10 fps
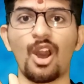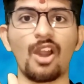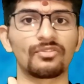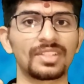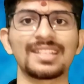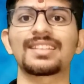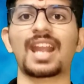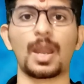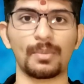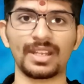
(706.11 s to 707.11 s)
of the ace
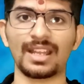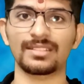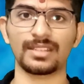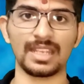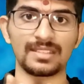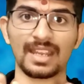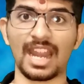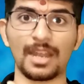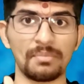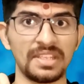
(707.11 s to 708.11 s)
academy test ace
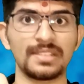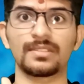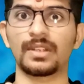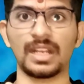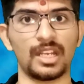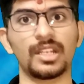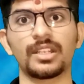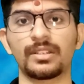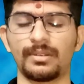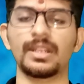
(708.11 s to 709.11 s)
academy is
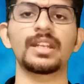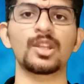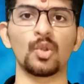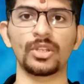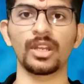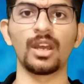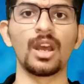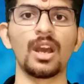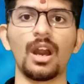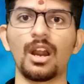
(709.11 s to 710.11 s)
really really good
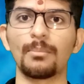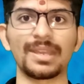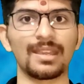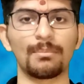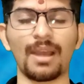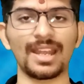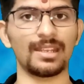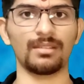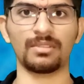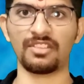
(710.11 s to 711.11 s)
uh, by,
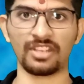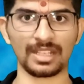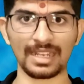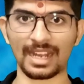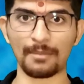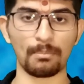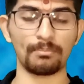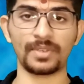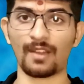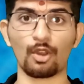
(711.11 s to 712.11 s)
by giving that i
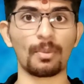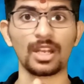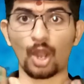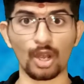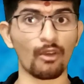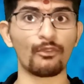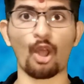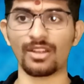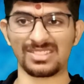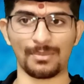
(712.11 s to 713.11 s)
develop a lot of
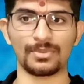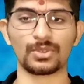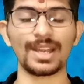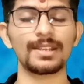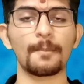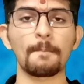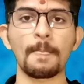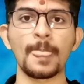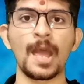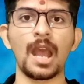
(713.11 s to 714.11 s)
concepts right
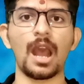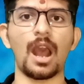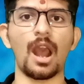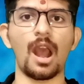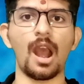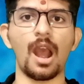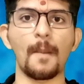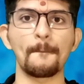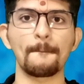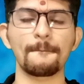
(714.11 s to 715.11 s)

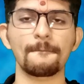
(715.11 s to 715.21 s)
um,